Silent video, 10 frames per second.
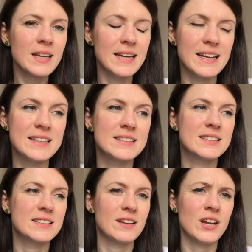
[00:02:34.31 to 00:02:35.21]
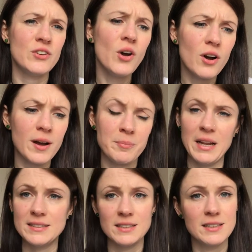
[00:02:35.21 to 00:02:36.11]
It's not a
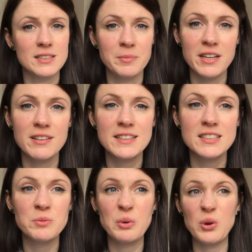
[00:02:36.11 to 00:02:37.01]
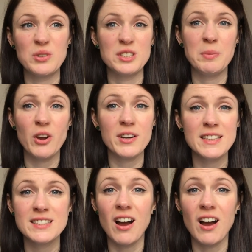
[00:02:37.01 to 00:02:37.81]
pleasant experience, but to be honest,